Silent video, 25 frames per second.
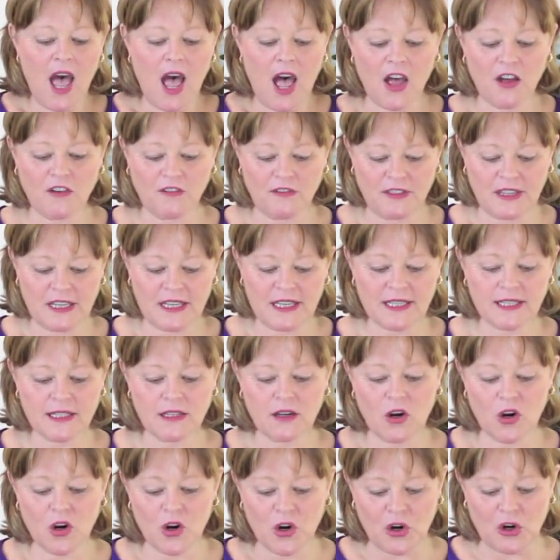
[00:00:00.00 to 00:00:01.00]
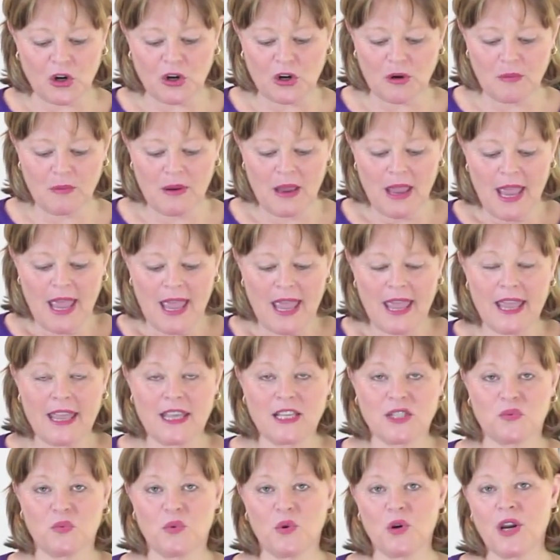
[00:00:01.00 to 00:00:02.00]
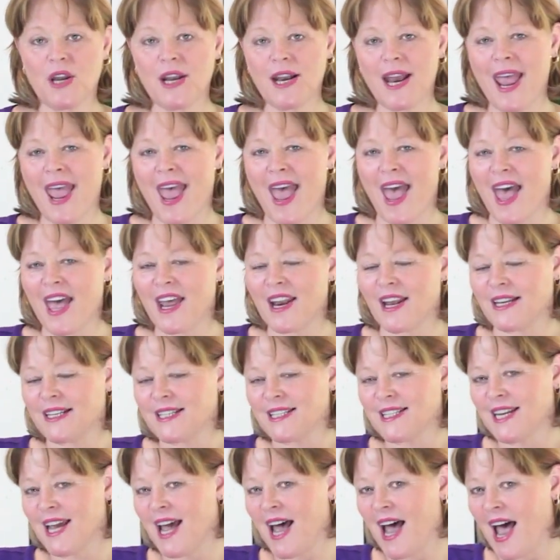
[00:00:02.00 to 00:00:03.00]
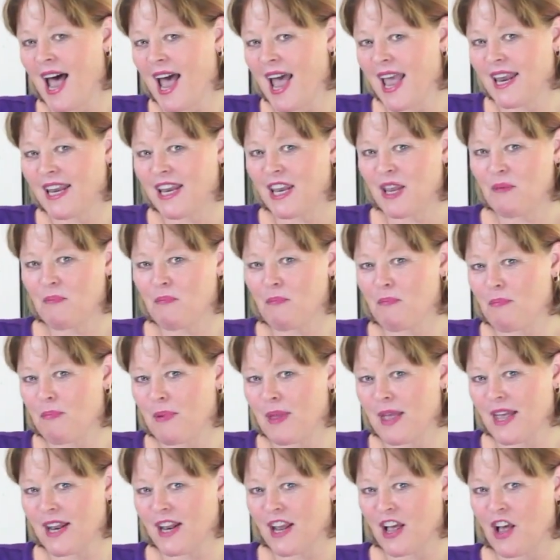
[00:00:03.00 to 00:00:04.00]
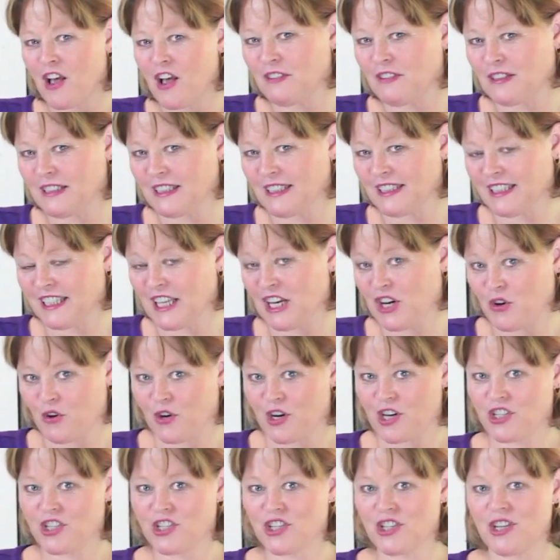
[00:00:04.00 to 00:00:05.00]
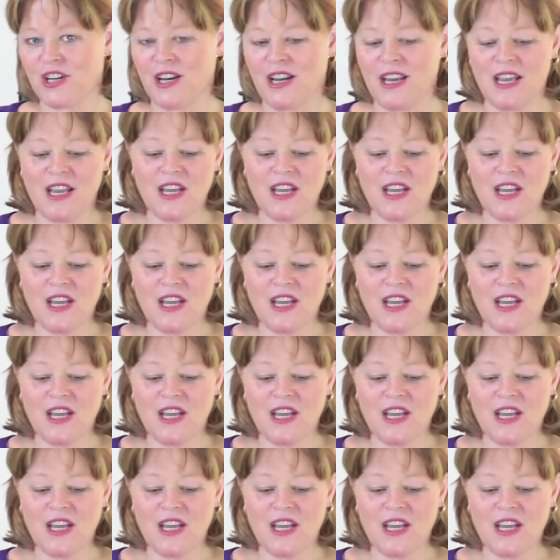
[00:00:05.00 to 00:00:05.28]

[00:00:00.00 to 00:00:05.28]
of this herb is we're going to add a tiny bit licorice